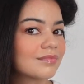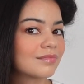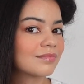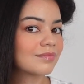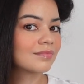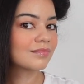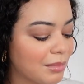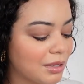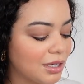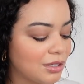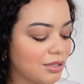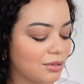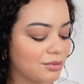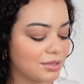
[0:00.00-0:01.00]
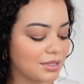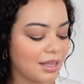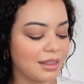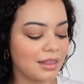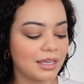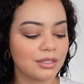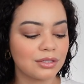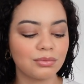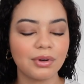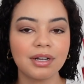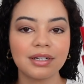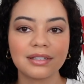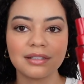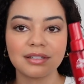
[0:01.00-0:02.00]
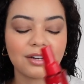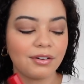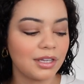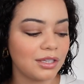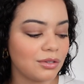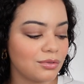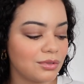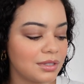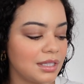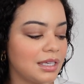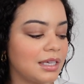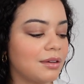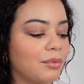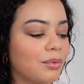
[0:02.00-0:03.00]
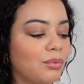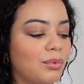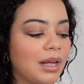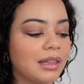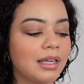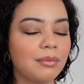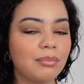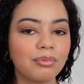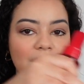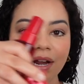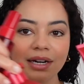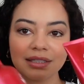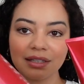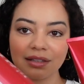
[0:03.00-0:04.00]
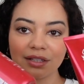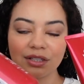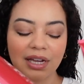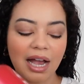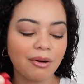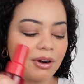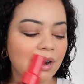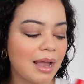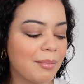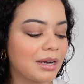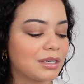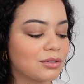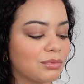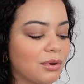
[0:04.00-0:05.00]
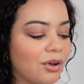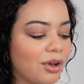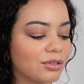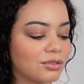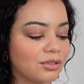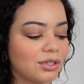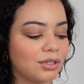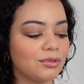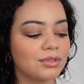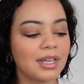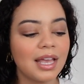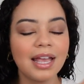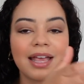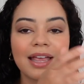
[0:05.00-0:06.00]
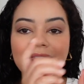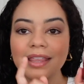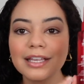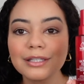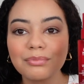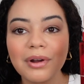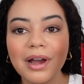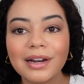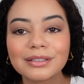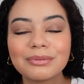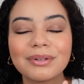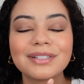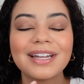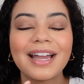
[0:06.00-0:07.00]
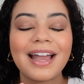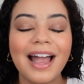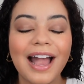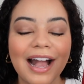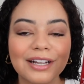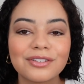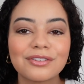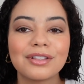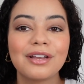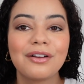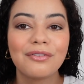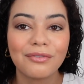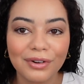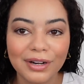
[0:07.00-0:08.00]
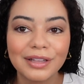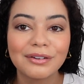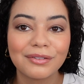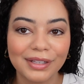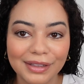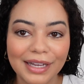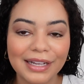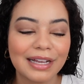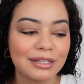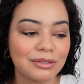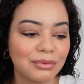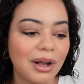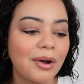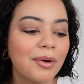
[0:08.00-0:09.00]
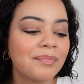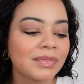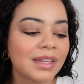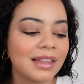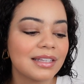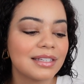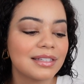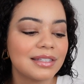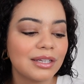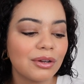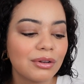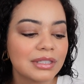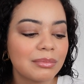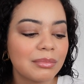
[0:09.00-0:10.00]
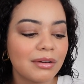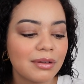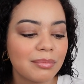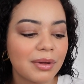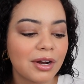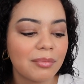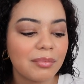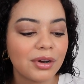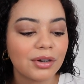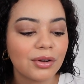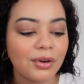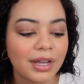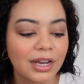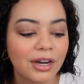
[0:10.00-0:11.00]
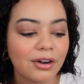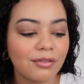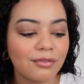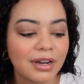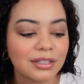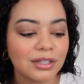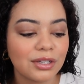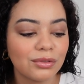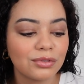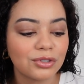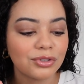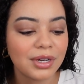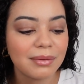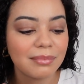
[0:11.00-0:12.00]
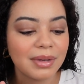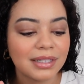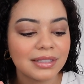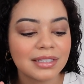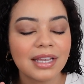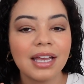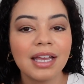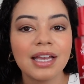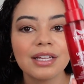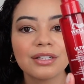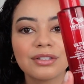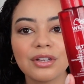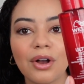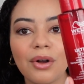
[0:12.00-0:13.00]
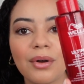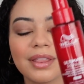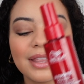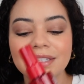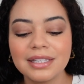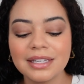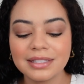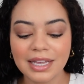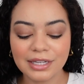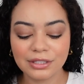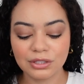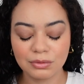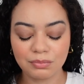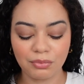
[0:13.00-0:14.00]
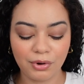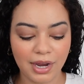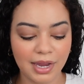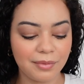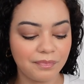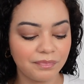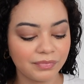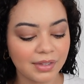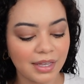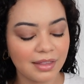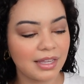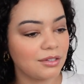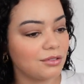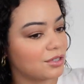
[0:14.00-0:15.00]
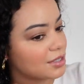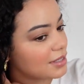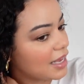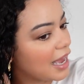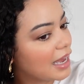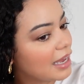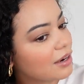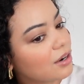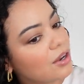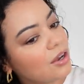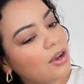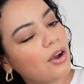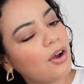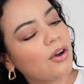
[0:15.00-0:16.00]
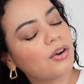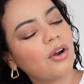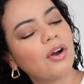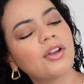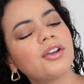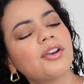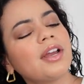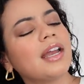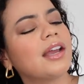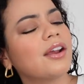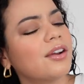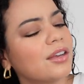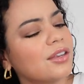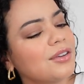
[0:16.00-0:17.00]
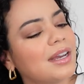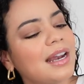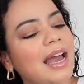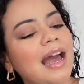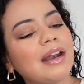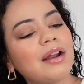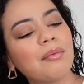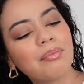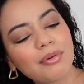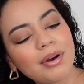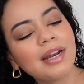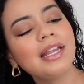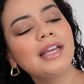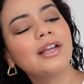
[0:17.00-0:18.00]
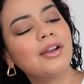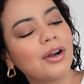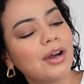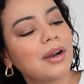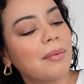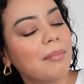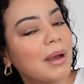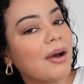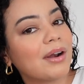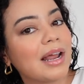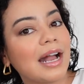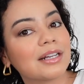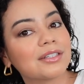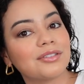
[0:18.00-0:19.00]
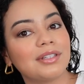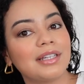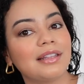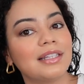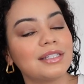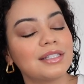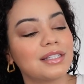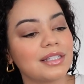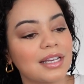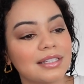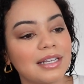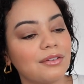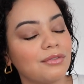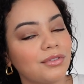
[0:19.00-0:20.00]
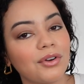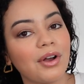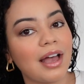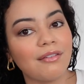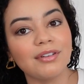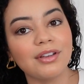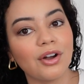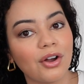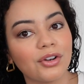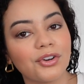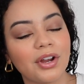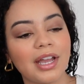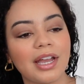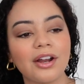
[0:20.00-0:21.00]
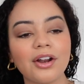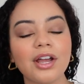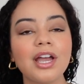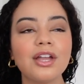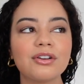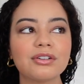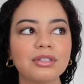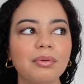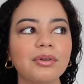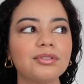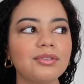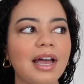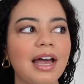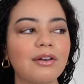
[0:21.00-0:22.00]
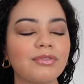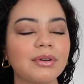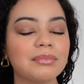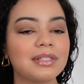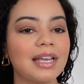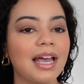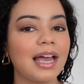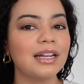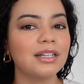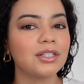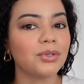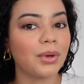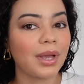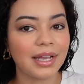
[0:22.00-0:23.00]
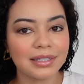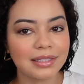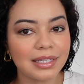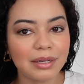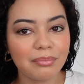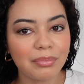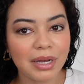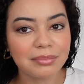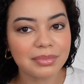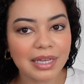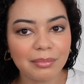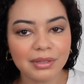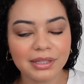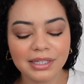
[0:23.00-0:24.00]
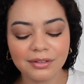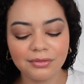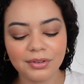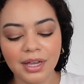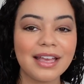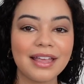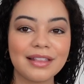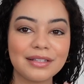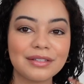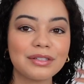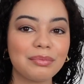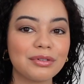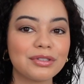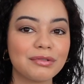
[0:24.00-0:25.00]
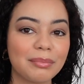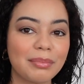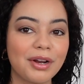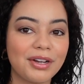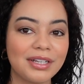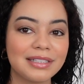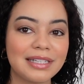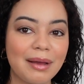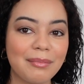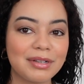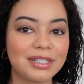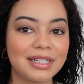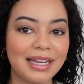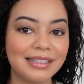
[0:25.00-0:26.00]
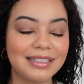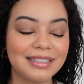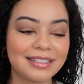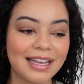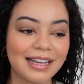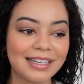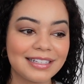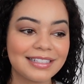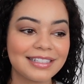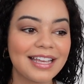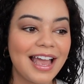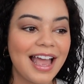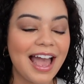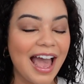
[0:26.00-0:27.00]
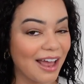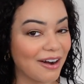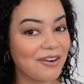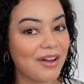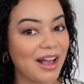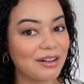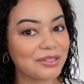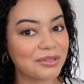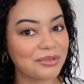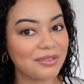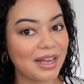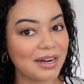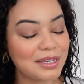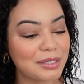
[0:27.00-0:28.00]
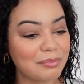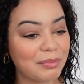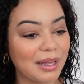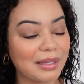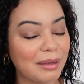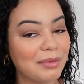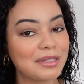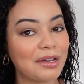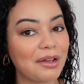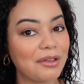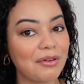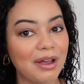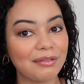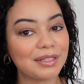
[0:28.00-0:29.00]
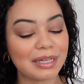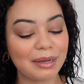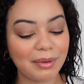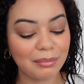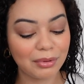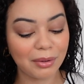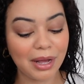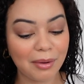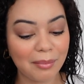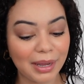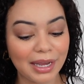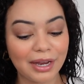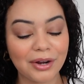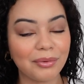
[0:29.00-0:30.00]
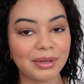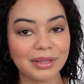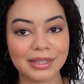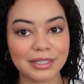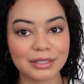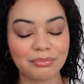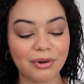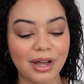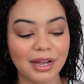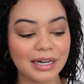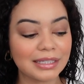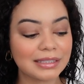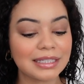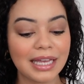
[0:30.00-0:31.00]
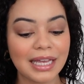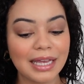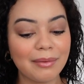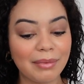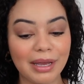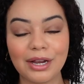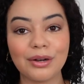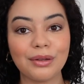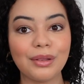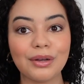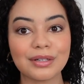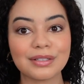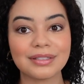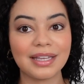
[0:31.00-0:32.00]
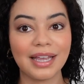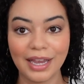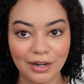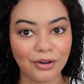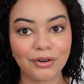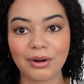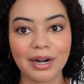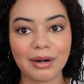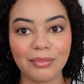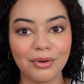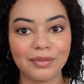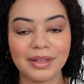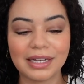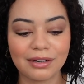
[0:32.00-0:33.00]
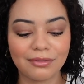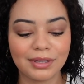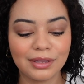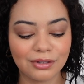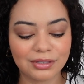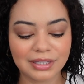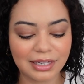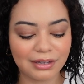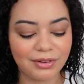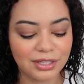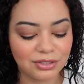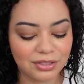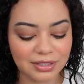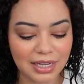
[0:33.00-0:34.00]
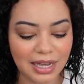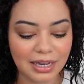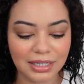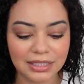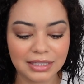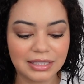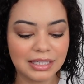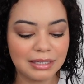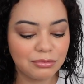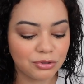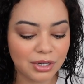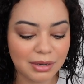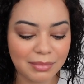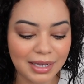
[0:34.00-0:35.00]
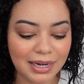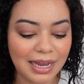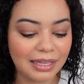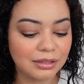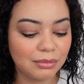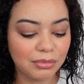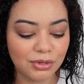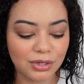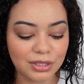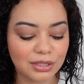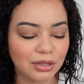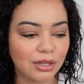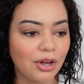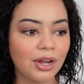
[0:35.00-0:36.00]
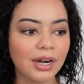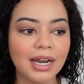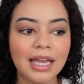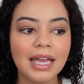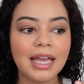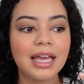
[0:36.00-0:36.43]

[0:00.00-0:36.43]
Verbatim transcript: So I am going to use this one since I already used the Wella products in the shower. I might as well also use this product which I actually really really like as well. This is the Ultimate Repair Miracle Hair Rescue Treatment. So this is a spray that you just add on all your hair you can add a pretty good amount actually and this doesn't feel heavy on your hair you're supposed to add from 10 to 18 pumps i believe this is supposed to repair heat damage in 90 seconds I don't know how true that is, but let me tell you, every time I blow out my hair with this product, my hair looks incredible. Like it really looks like if I just got a deep treatment at the beauty salon.